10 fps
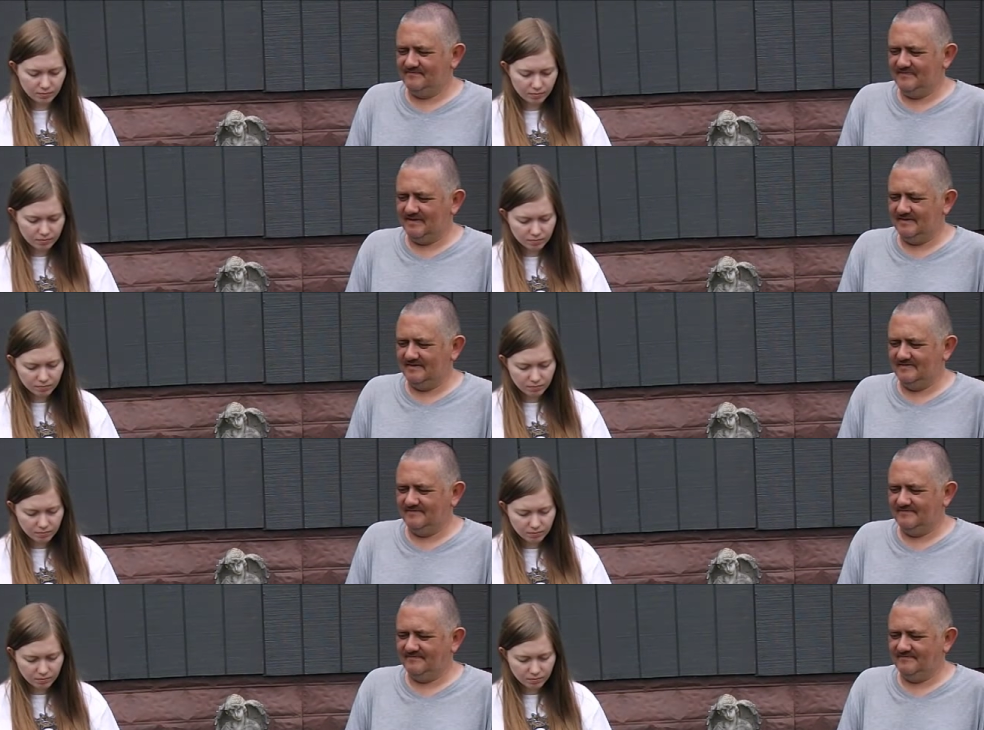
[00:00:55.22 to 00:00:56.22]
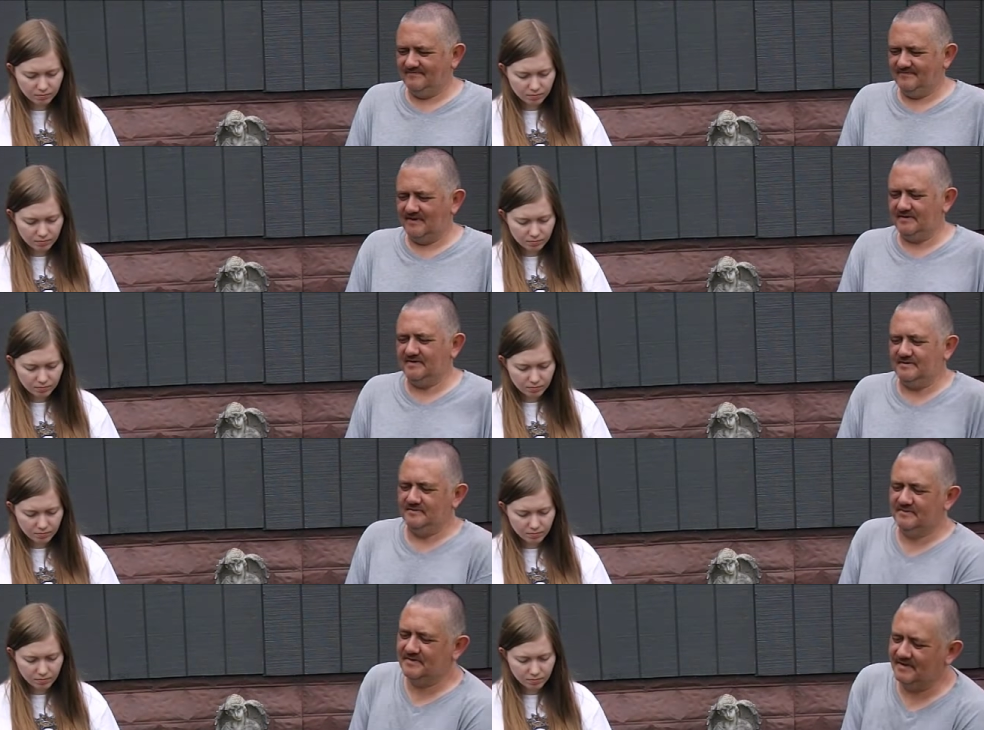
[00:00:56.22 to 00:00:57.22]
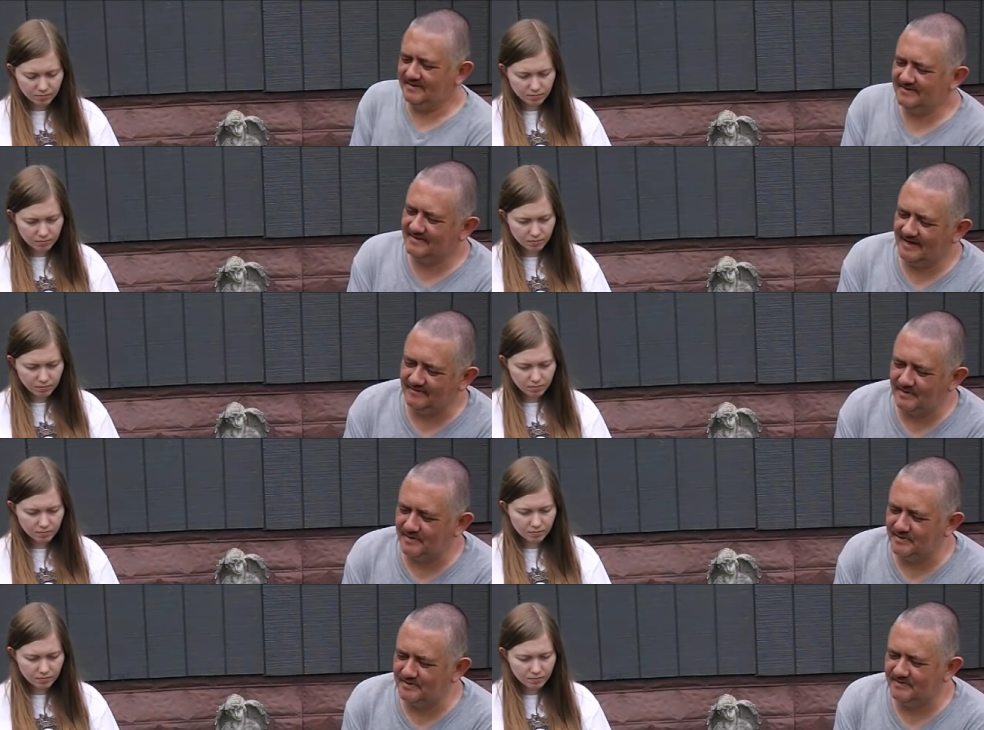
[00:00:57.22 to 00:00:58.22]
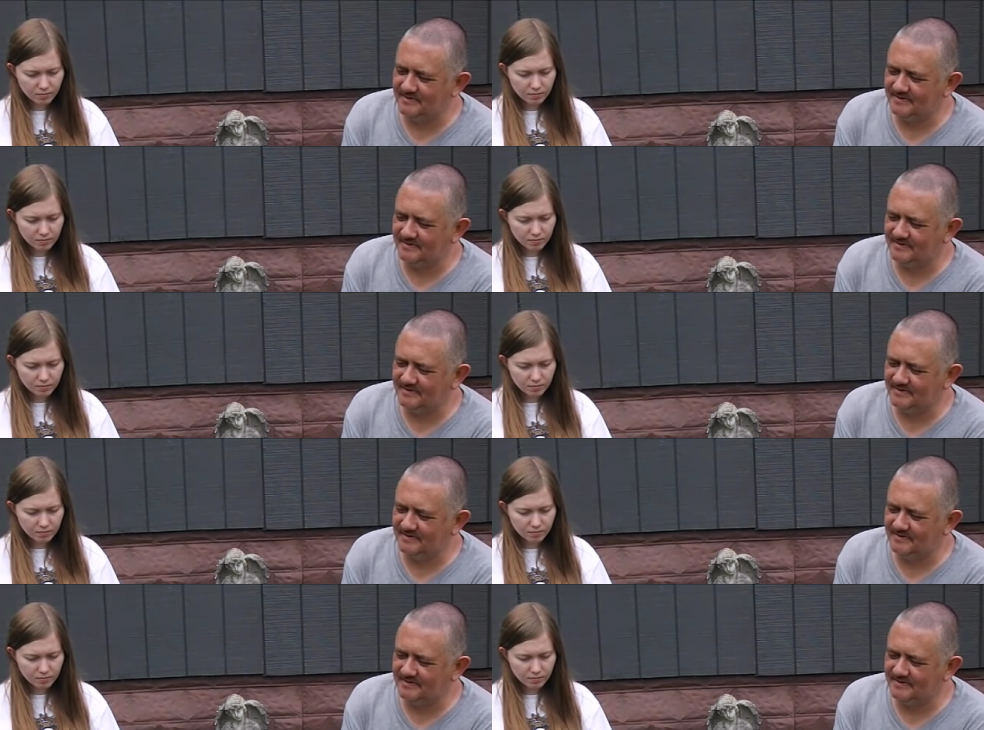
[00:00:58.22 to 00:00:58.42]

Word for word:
Speaker 1: uh, cartoons like Elmo and